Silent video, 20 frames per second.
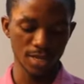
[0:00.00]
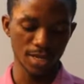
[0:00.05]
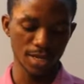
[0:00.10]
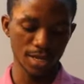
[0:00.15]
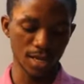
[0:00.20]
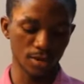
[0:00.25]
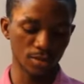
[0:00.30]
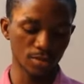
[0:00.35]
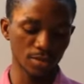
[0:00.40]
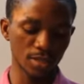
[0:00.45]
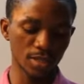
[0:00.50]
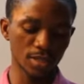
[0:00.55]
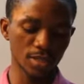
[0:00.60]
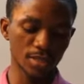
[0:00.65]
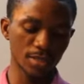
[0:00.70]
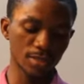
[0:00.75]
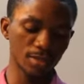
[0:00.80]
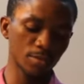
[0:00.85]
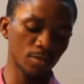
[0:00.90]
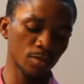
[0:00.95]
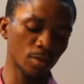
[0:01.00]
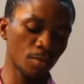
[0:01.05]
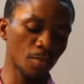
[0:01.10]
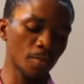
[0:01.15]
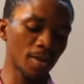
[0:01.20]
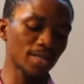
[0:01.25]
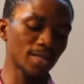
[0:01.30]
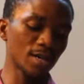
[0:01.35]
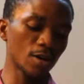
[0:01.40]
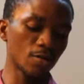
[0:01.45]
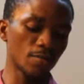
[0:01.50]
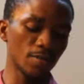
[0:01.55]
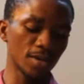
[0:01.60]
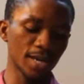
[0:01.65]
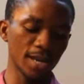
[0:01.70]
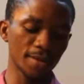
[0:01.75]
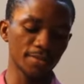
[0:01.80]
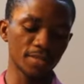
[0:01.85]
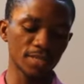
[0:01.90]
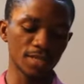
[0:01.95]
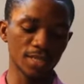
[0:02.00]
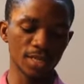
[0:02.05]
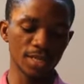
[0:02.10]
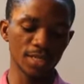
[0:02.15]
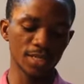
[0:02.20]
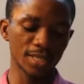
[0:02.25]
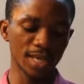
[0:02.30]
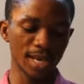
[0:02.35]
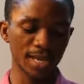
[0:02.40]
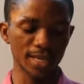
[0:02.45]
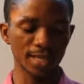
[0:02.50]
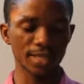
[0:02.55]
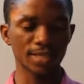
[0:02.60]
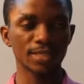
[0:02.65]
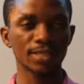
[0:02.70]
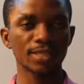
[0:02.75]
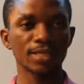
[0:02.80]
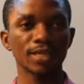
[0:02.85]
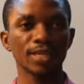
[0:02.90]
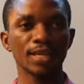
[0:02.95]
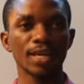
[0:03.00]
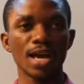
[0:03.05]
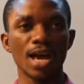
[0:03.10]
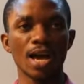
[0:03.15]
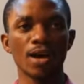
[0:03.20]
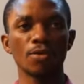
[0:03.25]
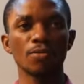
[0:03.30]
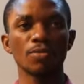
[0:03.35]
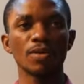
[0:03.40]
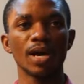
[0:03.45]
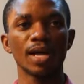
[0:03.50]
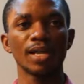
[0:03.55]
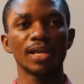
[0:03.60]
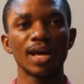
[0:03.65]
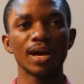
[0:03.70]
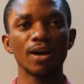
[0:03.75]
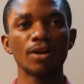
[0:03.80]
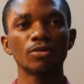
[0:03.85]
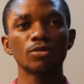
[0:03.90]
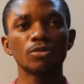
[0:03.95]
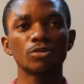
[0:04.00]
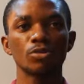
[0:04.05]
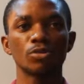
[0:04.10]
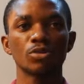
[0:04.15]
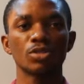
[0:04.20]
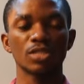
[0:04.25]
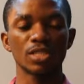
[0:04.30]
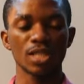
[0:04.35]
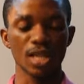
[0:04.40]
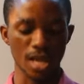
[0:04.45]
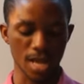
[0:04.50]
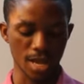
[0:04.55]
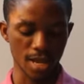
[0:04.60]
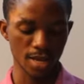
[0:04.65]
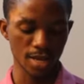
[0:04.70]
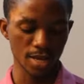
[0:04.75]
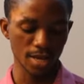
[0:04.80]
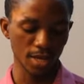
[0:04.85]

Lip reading: Now the metal will be kept inside it and will be allowed to stay.